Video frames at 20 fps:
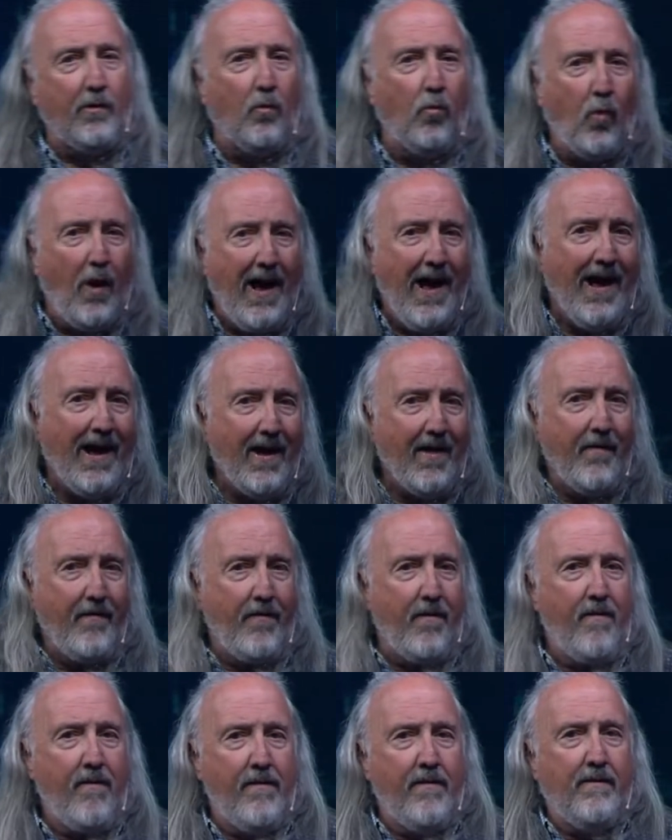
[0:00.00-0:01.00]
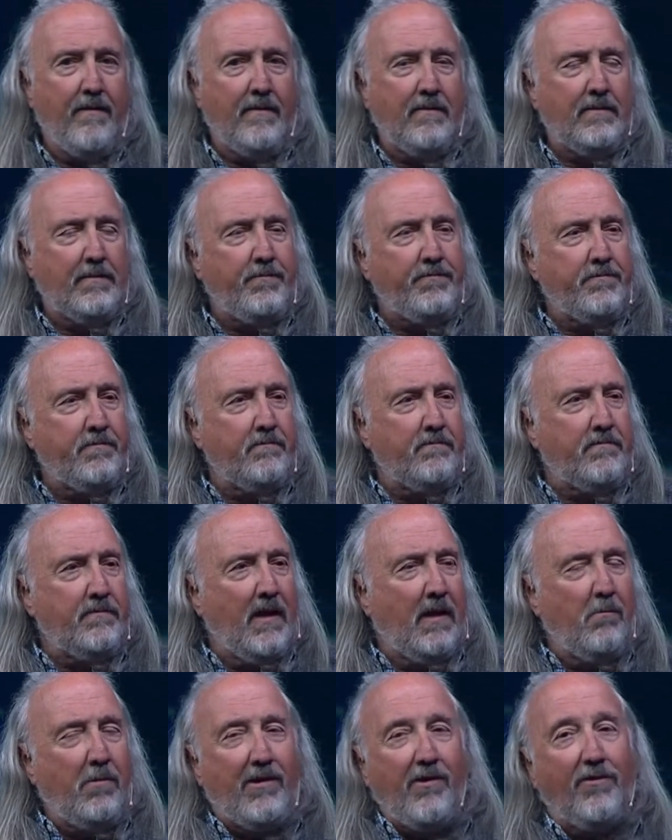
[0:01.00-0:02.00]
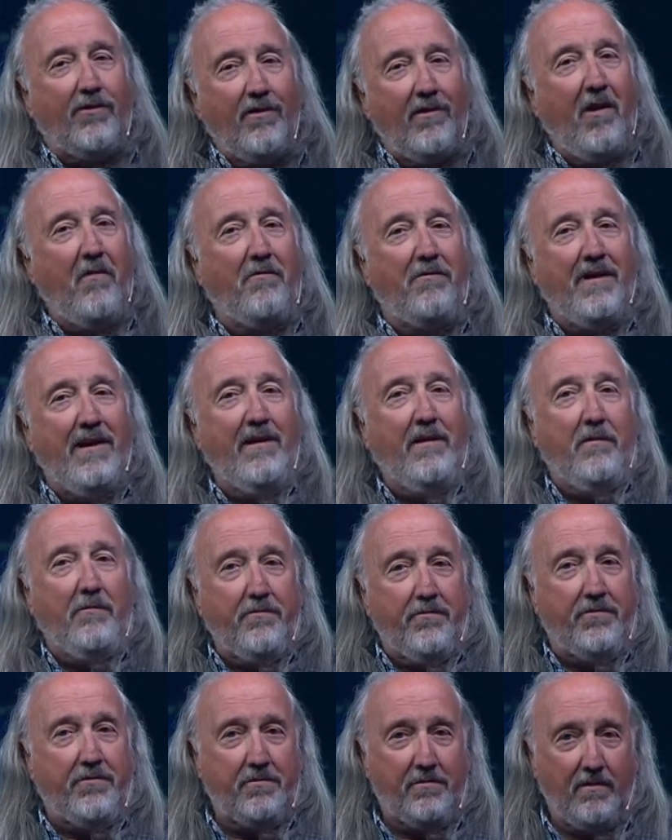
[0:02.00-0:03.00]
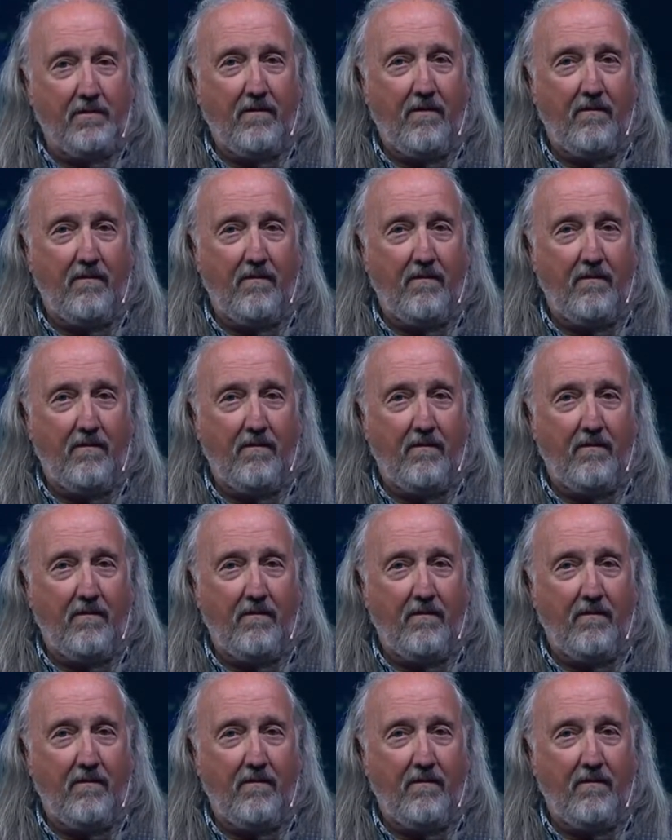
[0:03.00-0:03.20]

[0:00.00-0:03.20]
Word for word: Why? Because love gives.